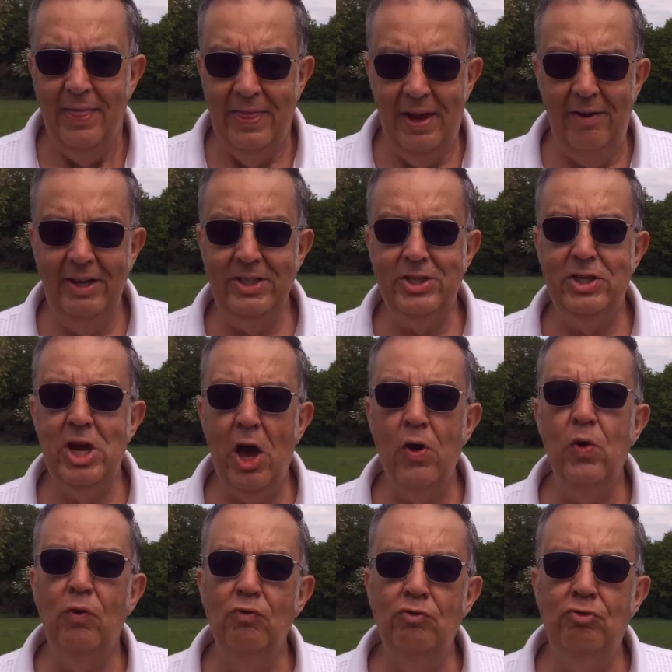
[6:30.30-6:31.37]
There is
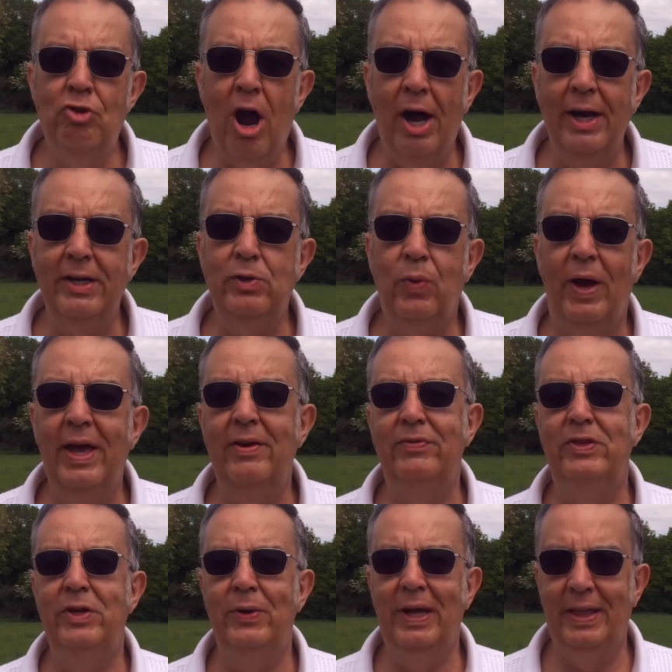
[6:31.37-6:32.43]
no right way
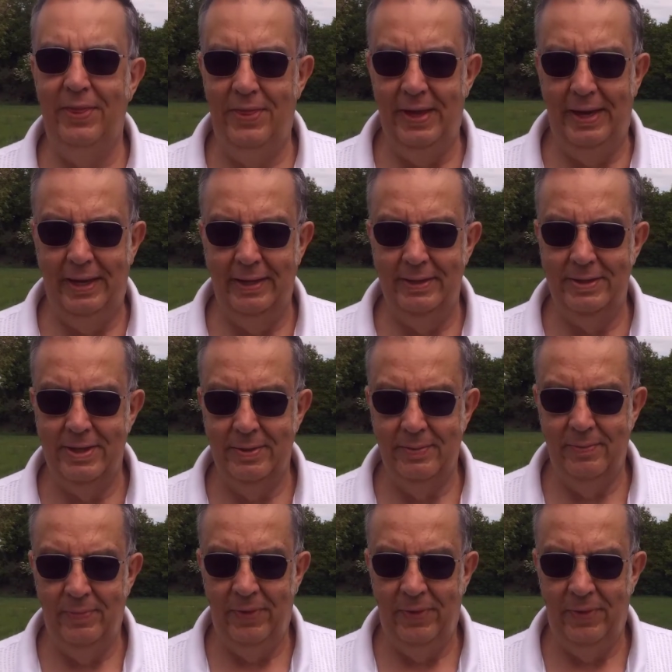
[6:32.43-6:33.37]
of doing things.